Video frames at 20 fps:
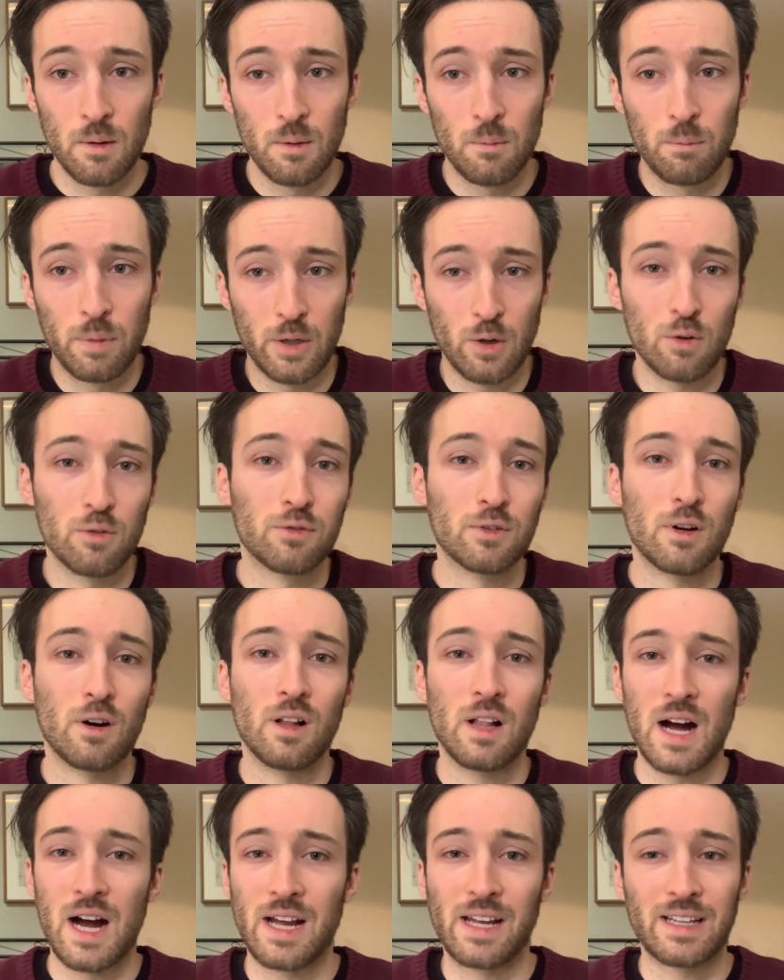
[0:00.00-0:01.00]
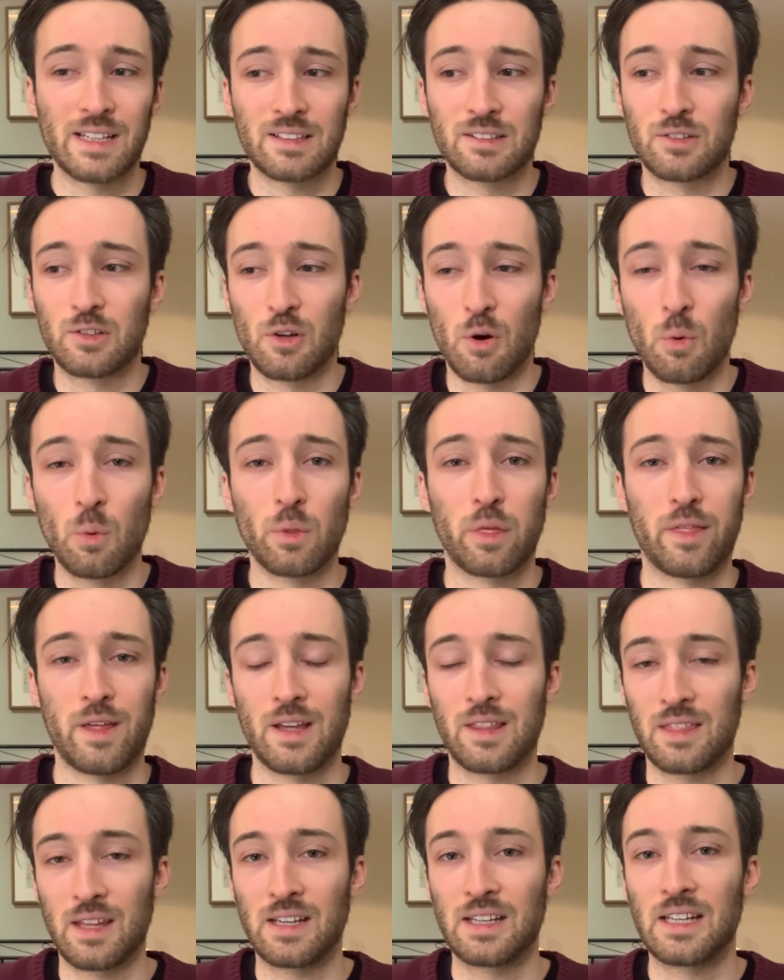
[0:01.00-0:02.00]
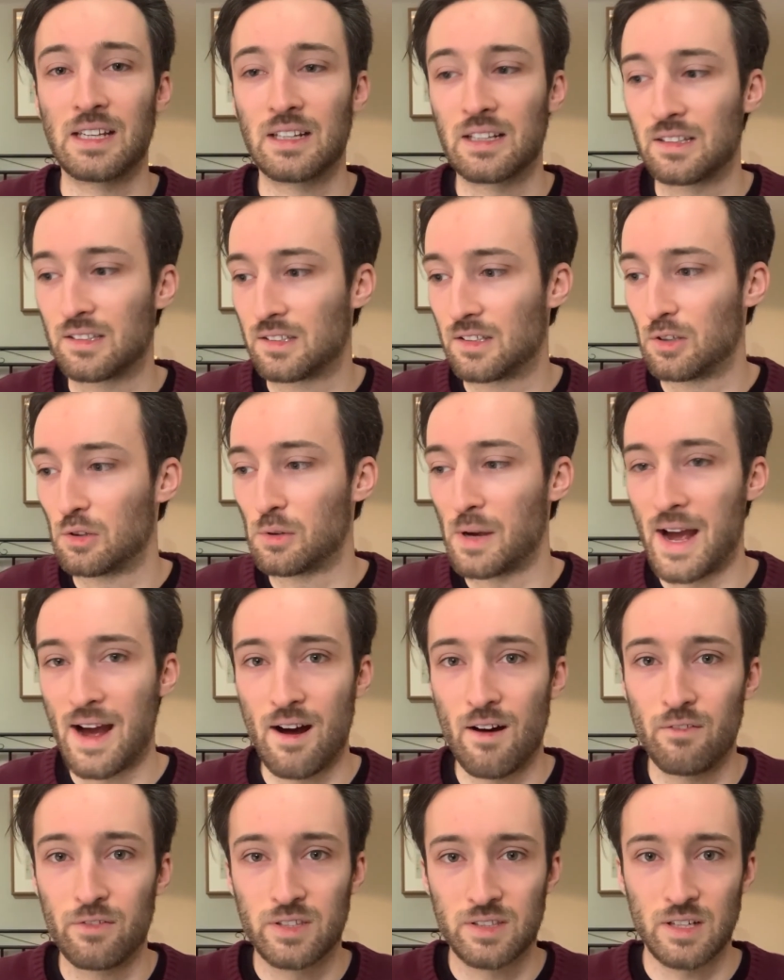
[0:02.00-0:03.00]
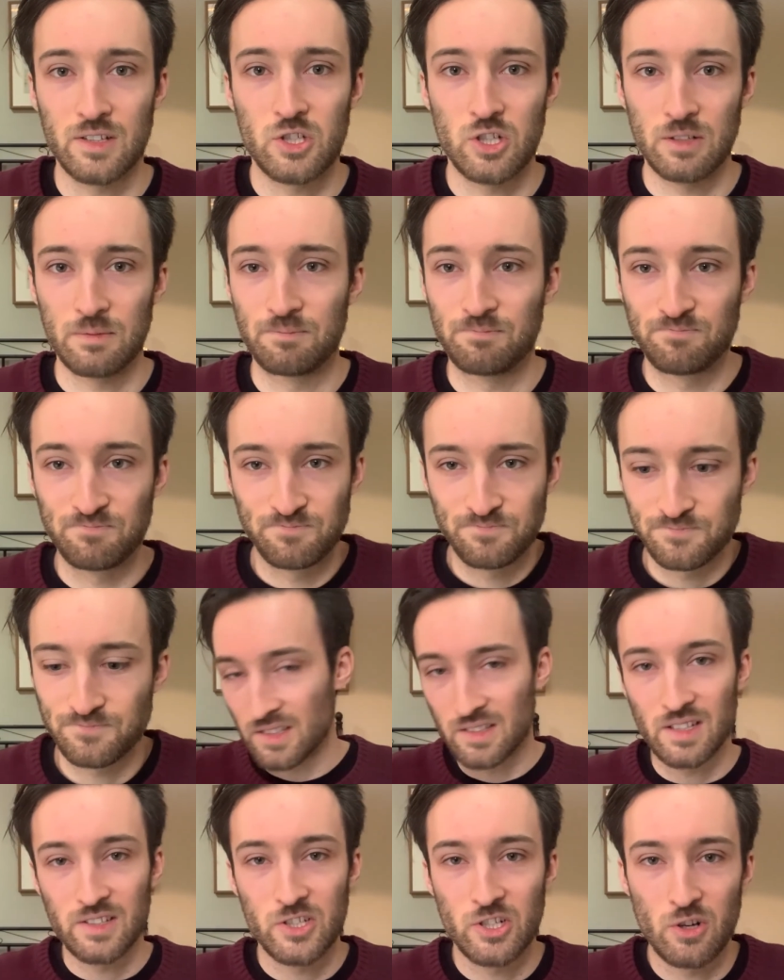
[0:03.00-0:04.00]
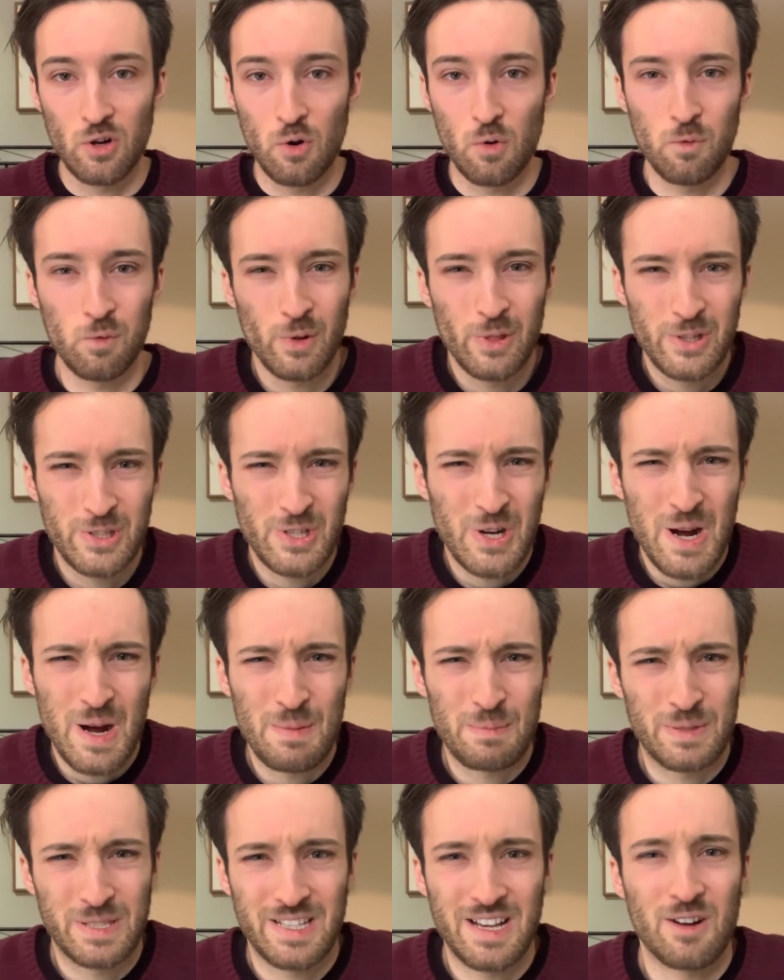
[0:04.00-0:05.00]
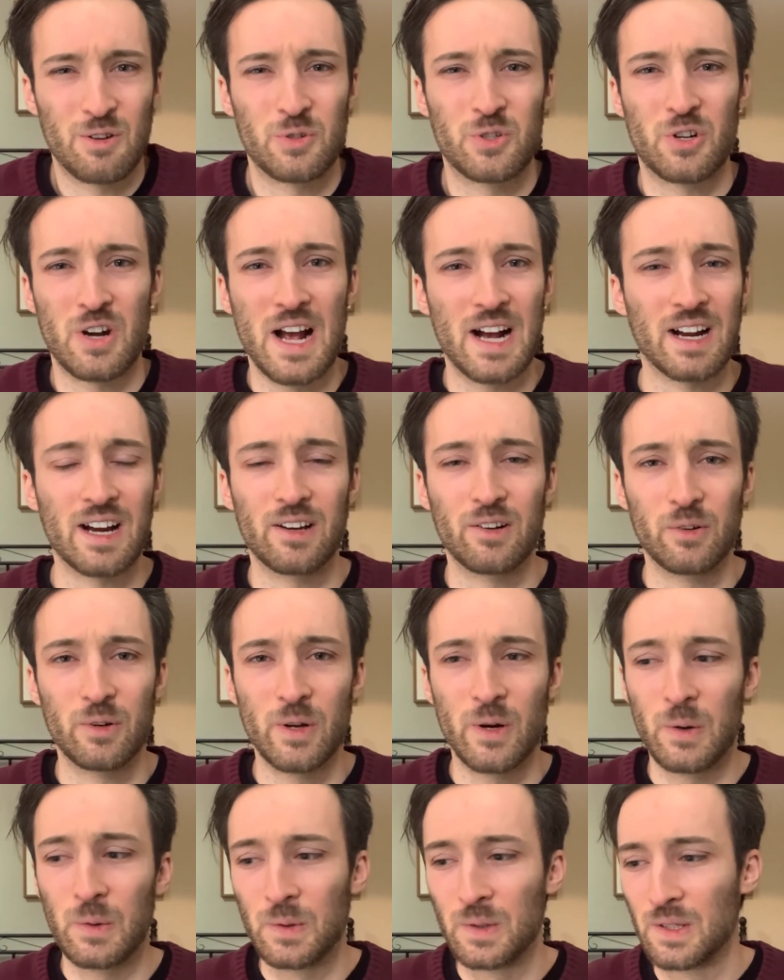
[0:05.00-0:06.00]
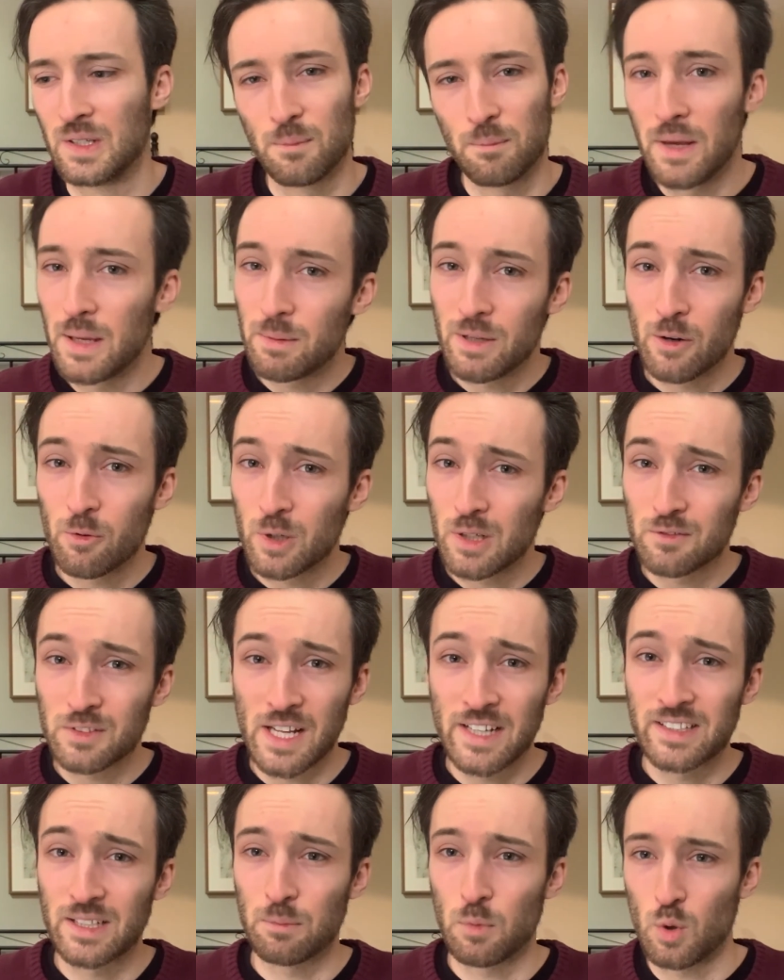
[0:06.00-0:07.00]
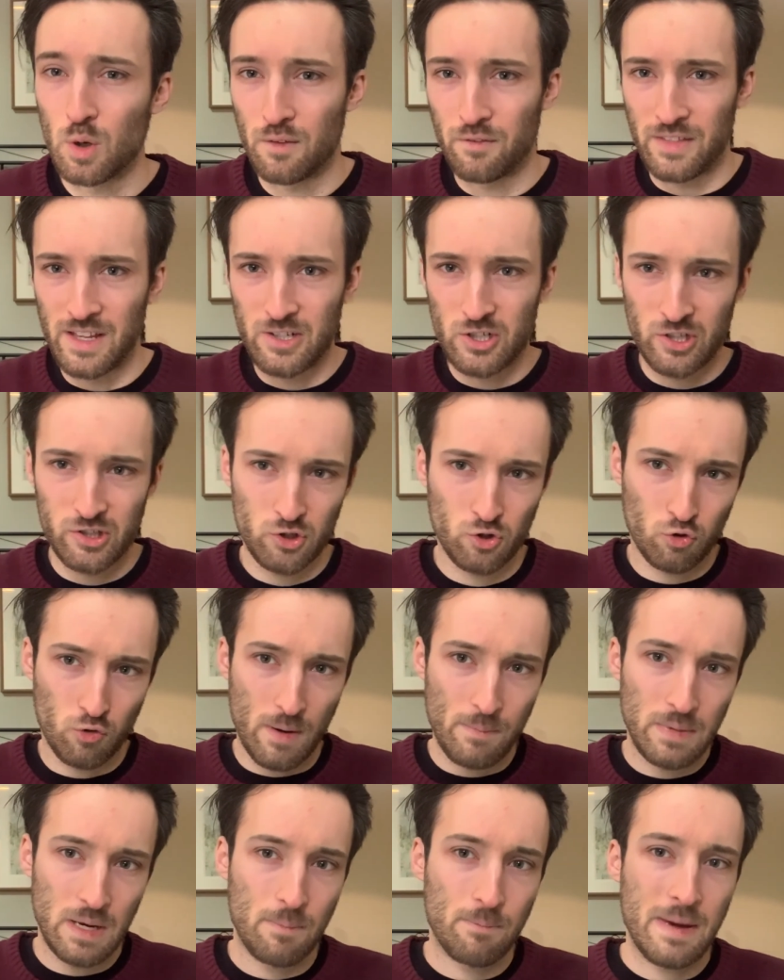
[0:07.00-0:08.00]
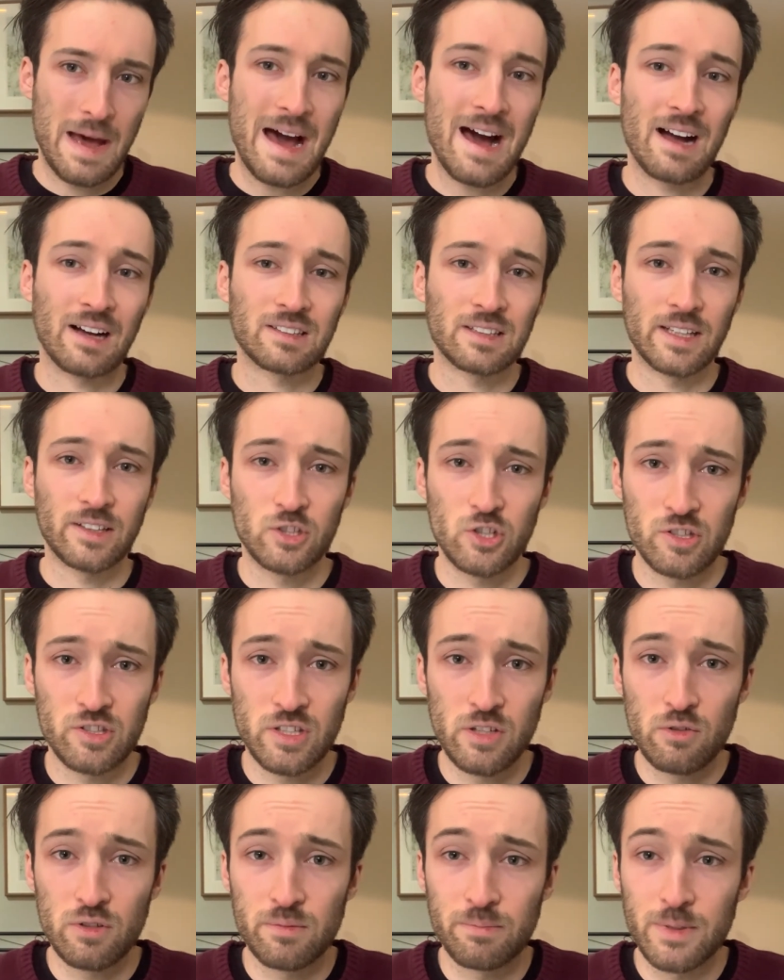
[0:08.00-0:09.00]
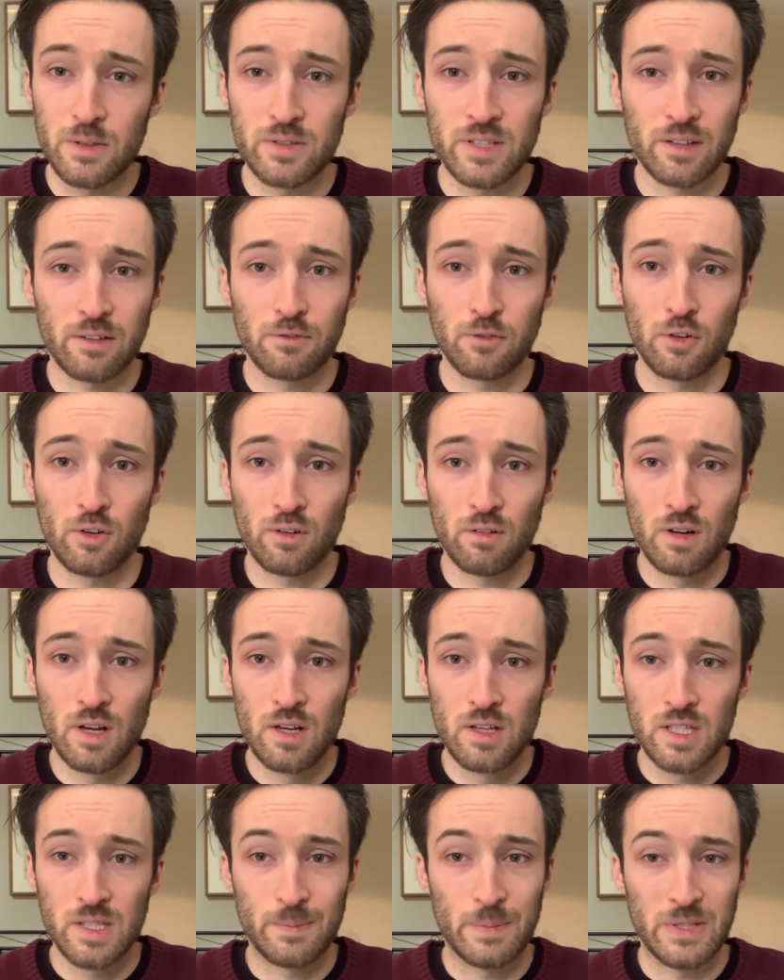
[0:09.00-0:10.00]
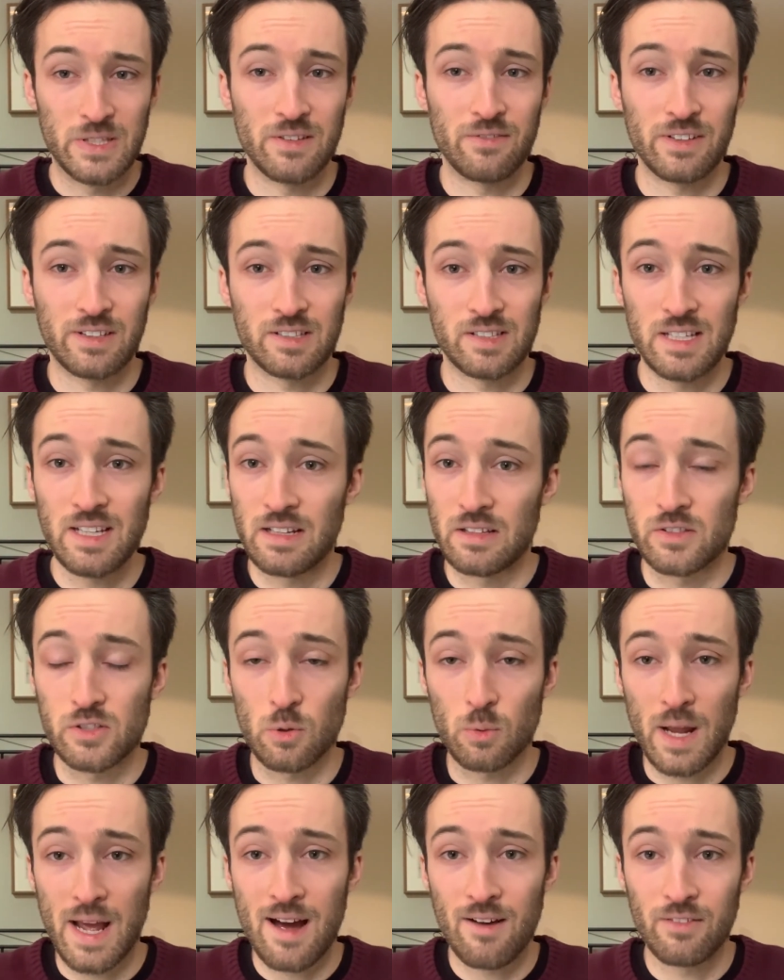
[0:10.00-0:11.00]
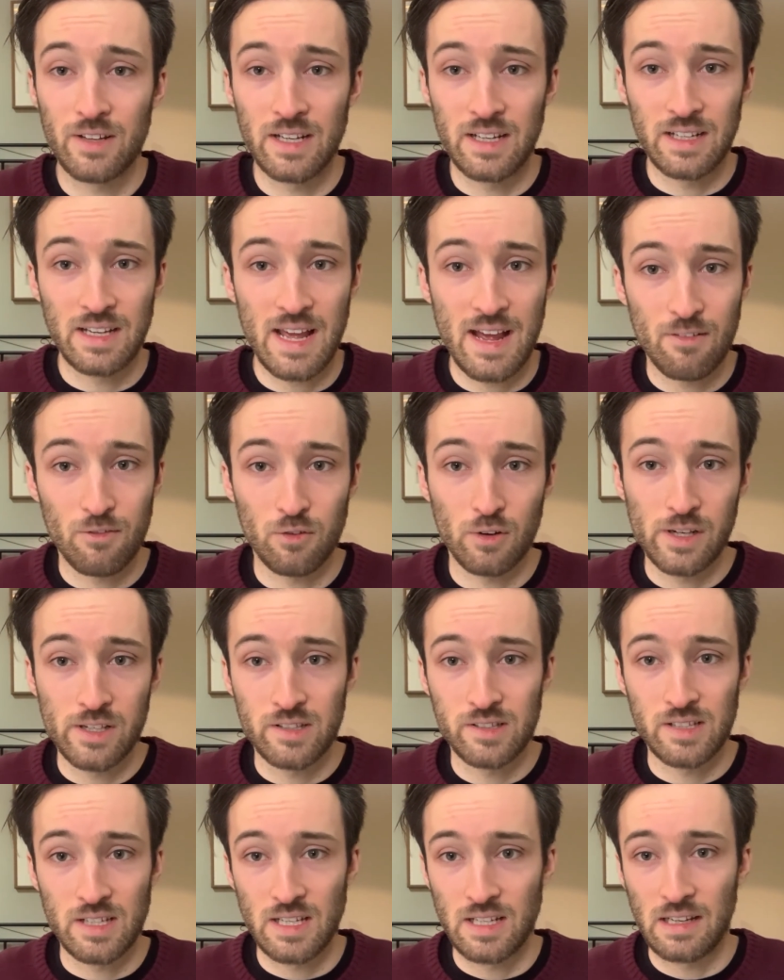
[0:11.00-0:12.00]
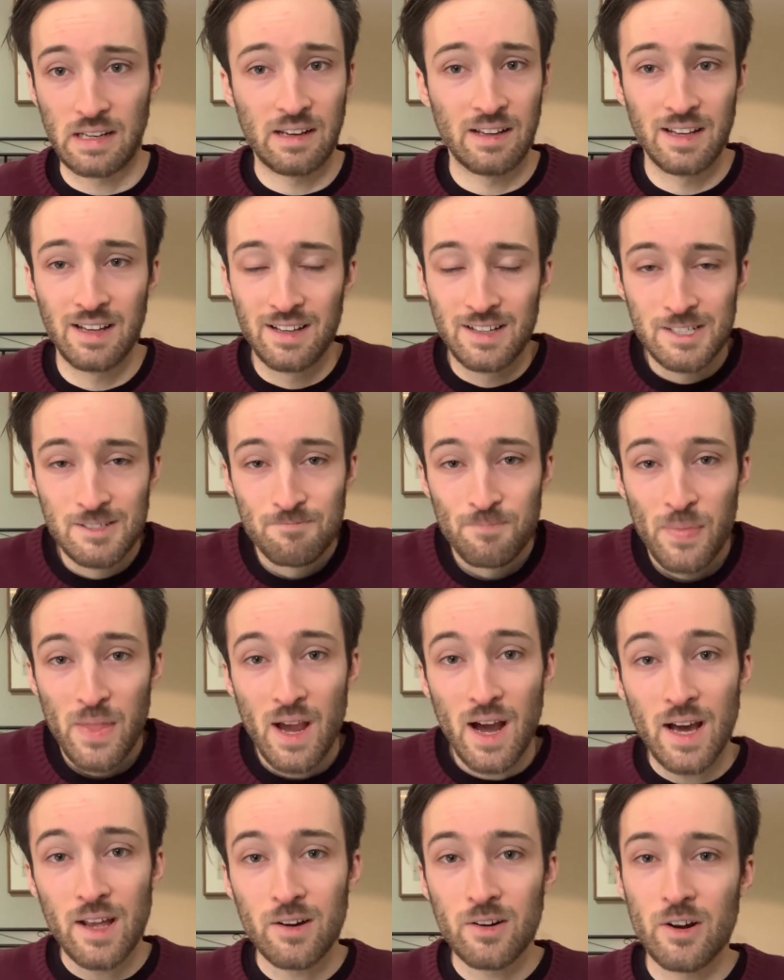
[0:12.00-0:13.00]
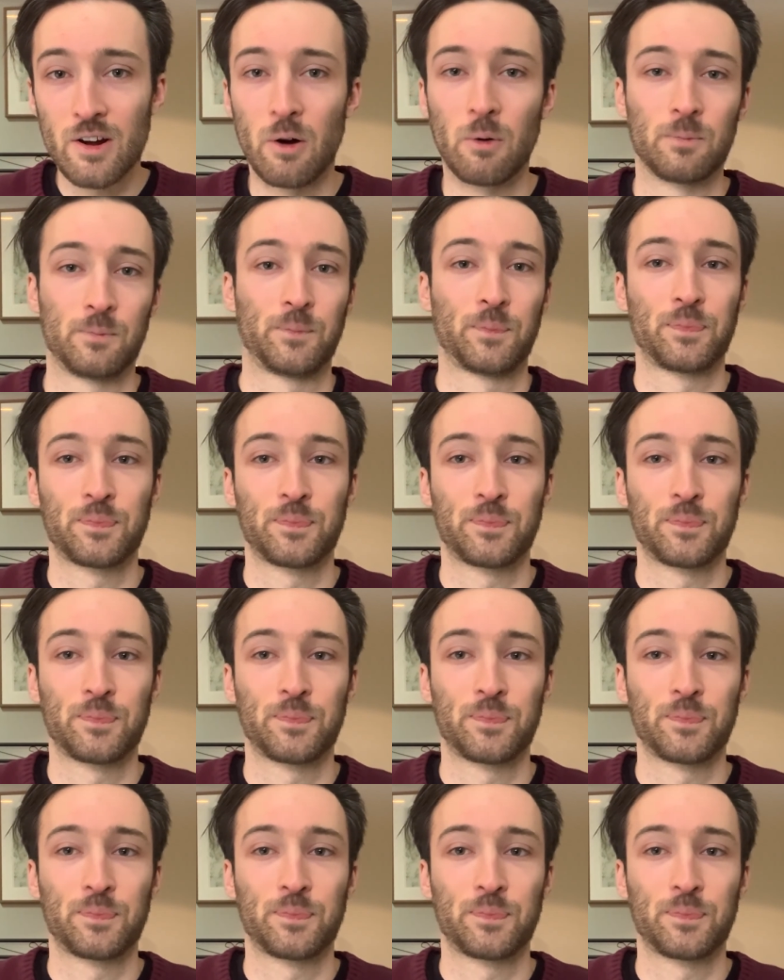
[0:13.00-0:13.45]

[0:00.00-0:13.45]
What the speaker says: But overall, I don't think they needed to have such an over-the-top soundtrack. I don't know. Maybe I would have liked it more if they just trimmed it back, like just use music for specific scenes. Don't have it in every scene. I don't know.